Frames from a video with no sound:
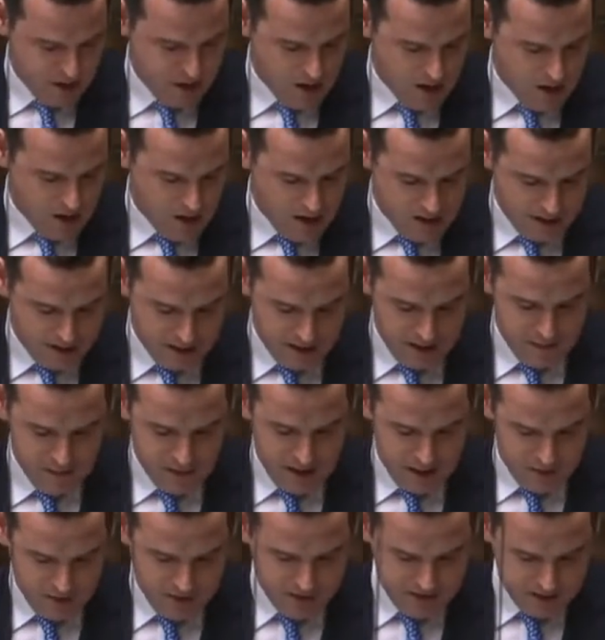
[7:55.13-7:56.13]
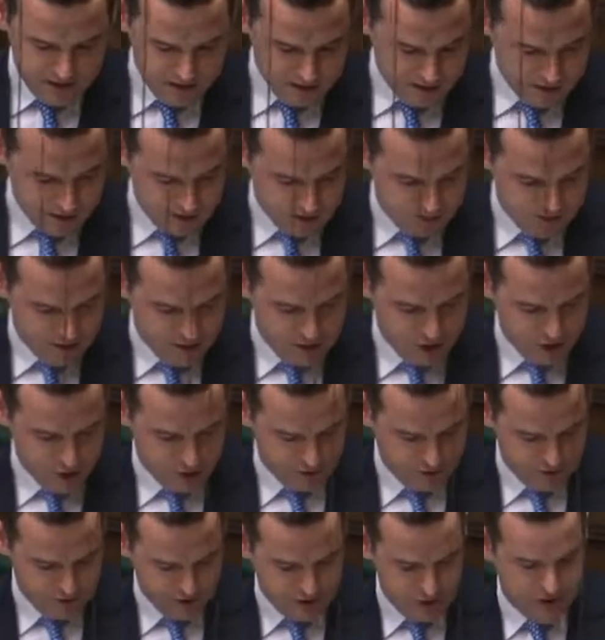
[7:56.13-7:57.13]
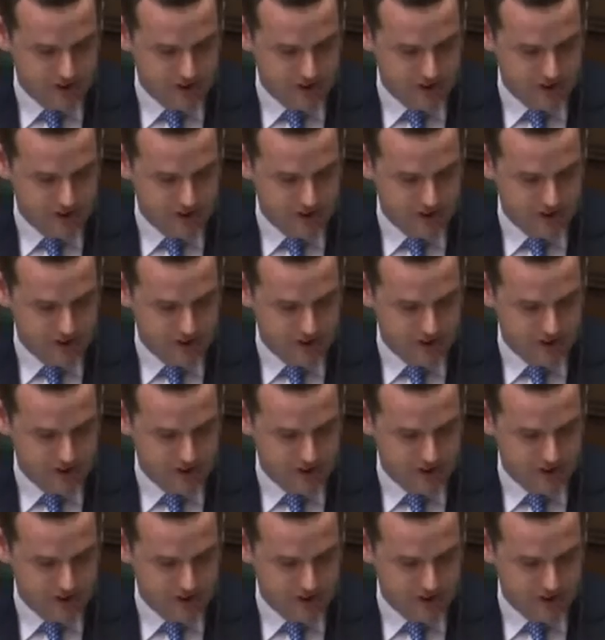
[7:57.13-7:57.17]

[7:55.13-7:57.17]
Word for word: uh, and give our residents the reassurance